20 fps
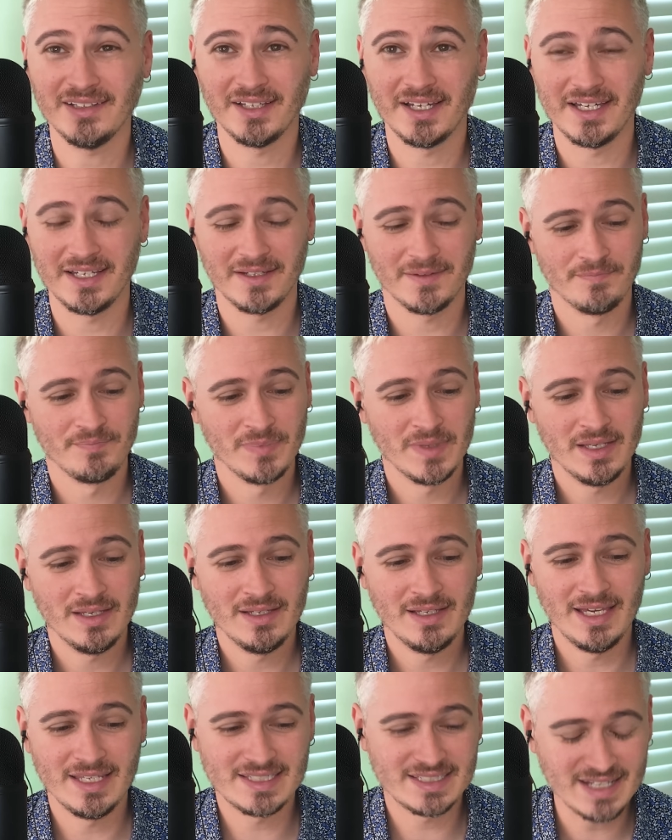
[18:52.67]
Like
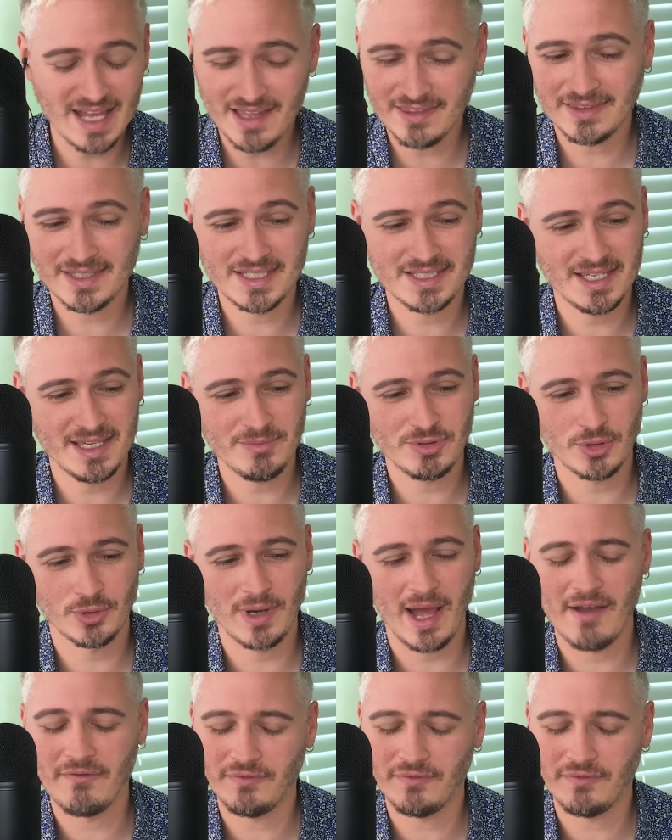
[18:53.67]
it's not the same sort of.